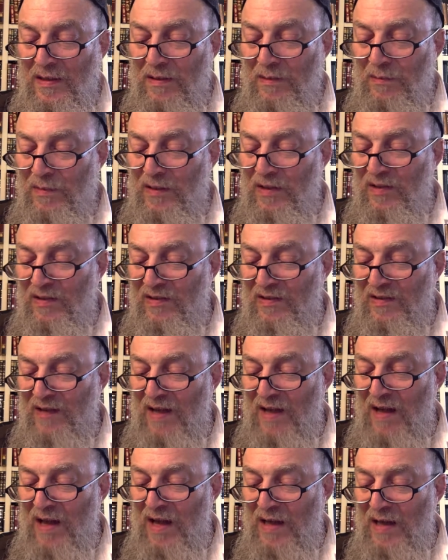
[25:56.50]
means
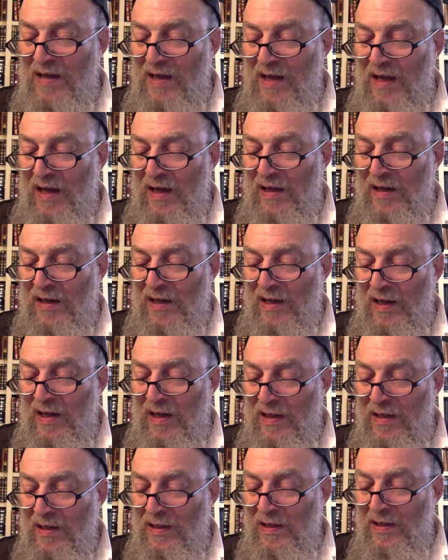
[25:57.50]
side.
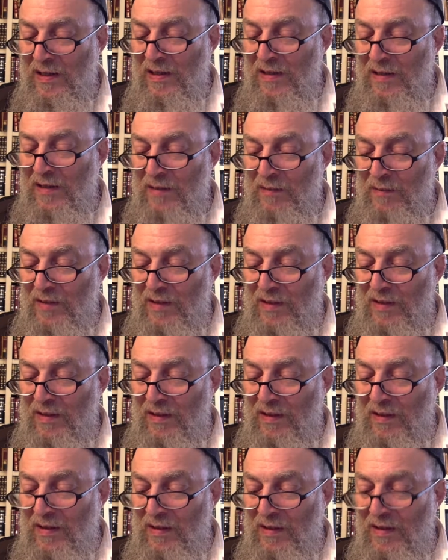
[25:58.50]
Achra,
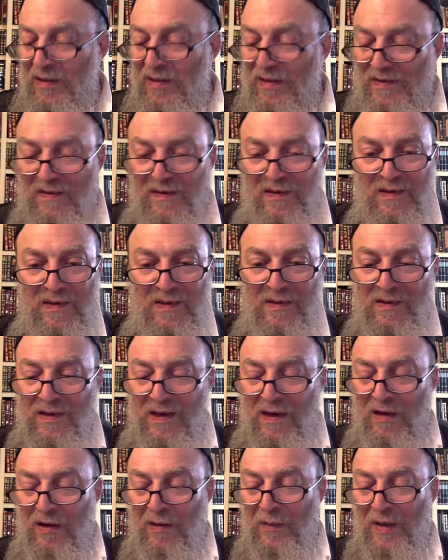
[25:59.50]
this is in
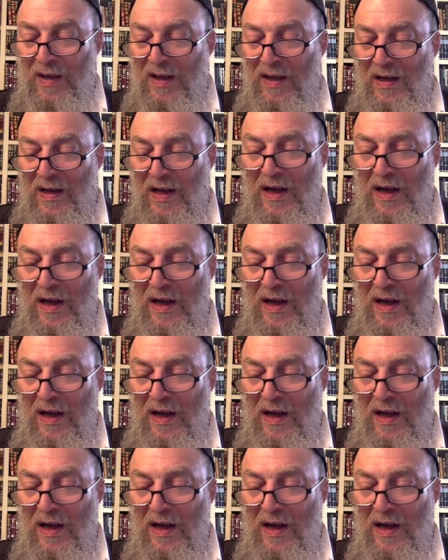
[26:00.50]
Aramaic.